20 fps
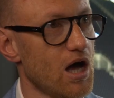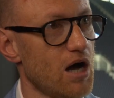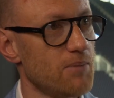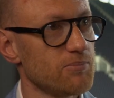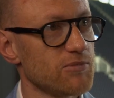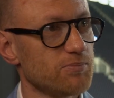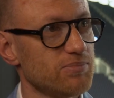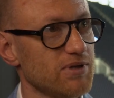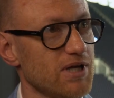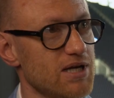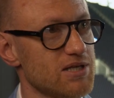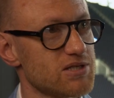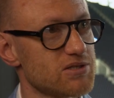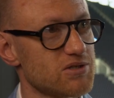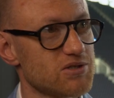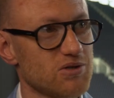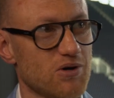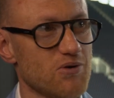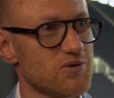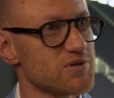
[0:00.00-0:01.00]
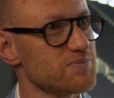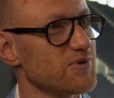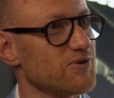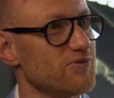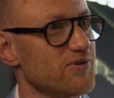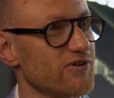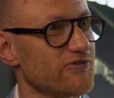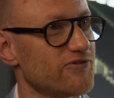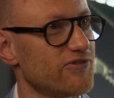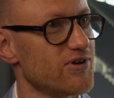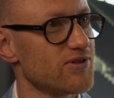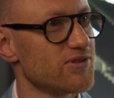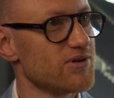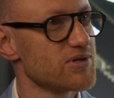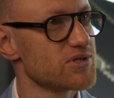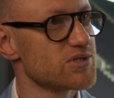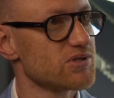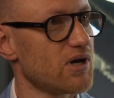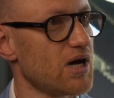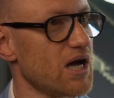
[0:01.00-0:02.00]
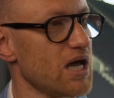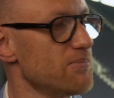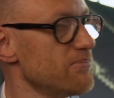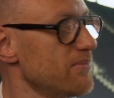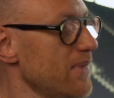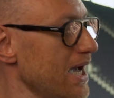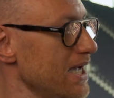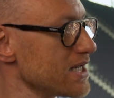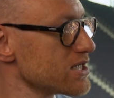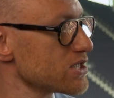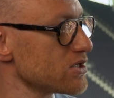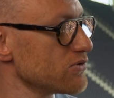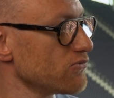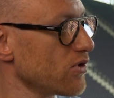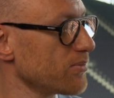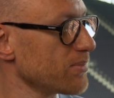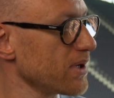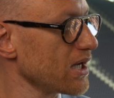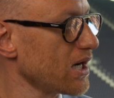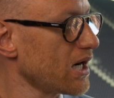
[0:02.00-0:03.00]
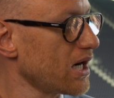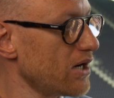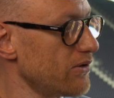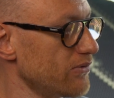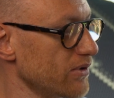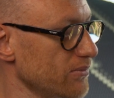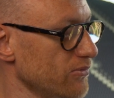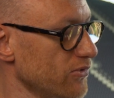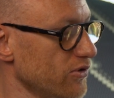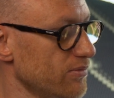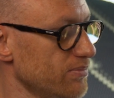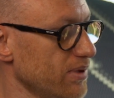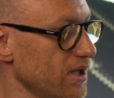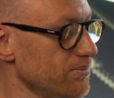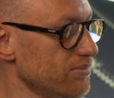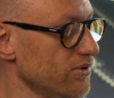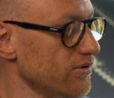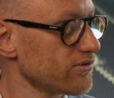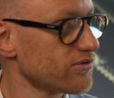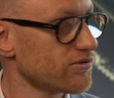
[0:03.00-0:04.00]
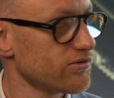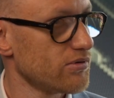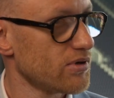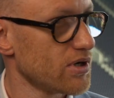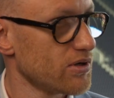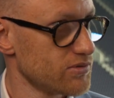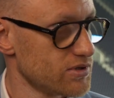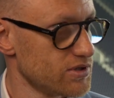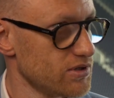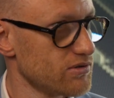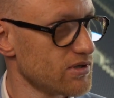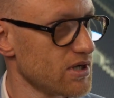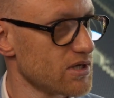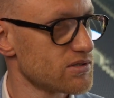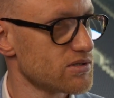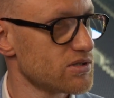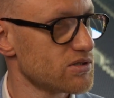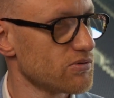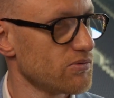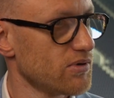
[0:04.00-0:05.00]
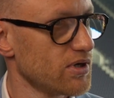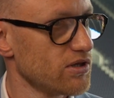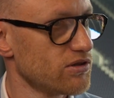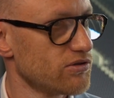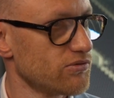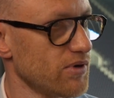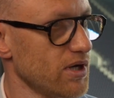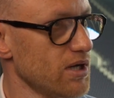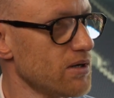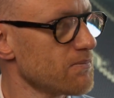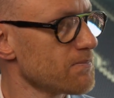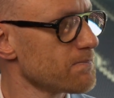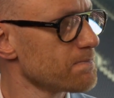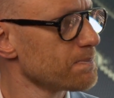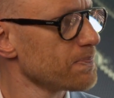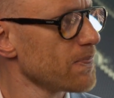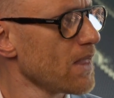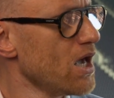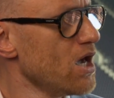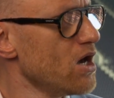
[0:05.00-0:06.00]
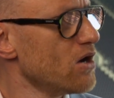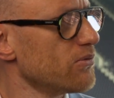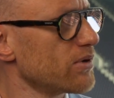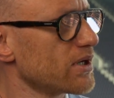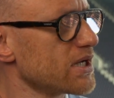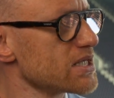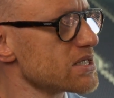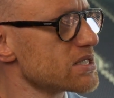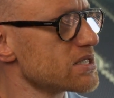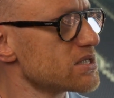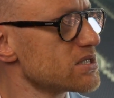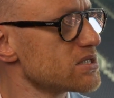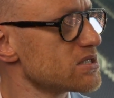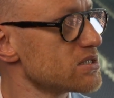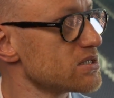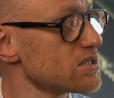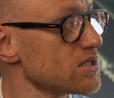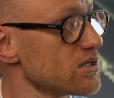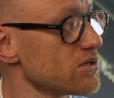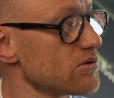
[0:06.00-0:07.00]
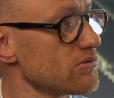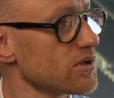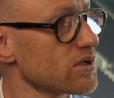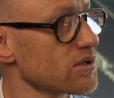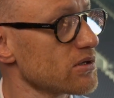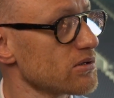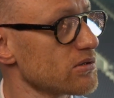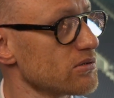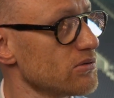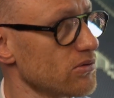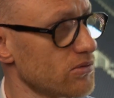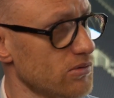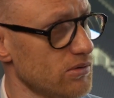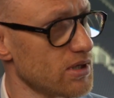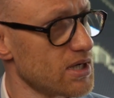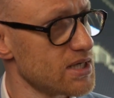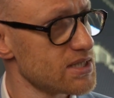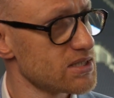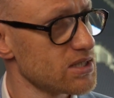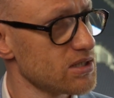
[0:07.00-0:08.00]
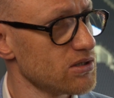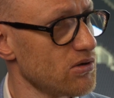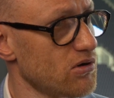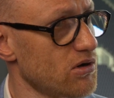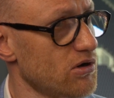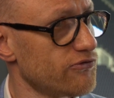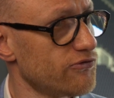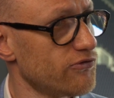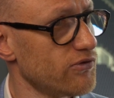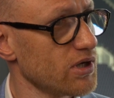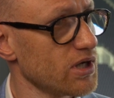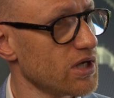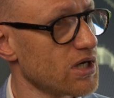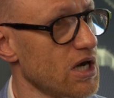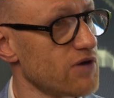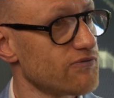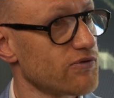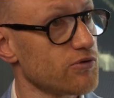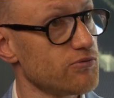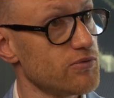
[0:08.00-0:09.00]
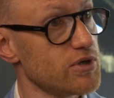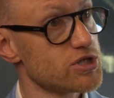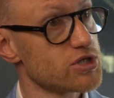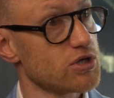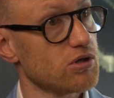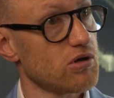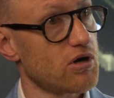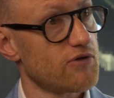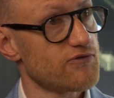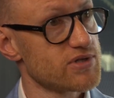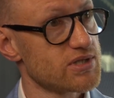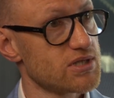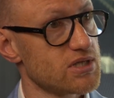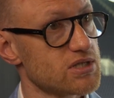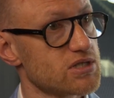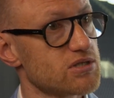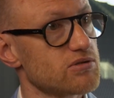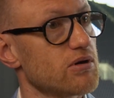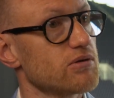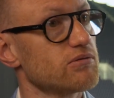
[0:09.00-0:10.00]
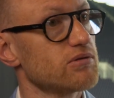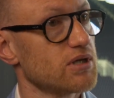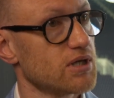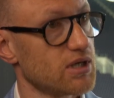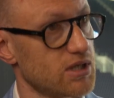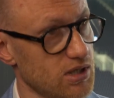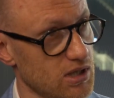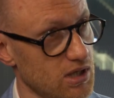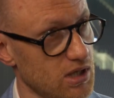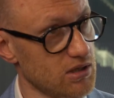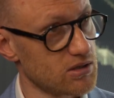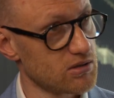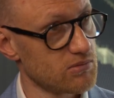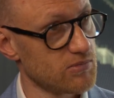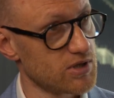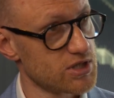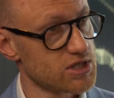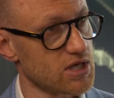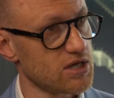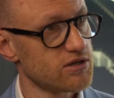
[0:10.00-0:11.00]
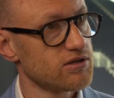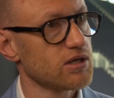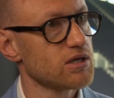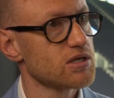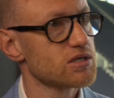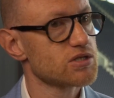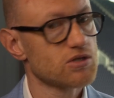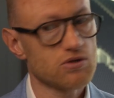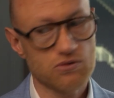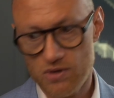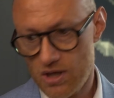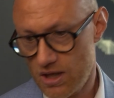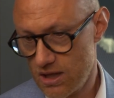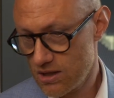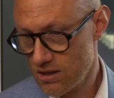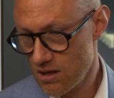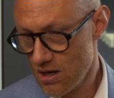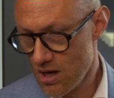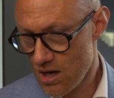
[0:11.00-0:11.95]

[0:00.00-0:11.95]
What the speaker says: The plans are to always be going further, so I imagine we'll be hiring more people throughout 2023. We're considering localizing the offering and having regional offices throughout the United Kingdom, which I think is great.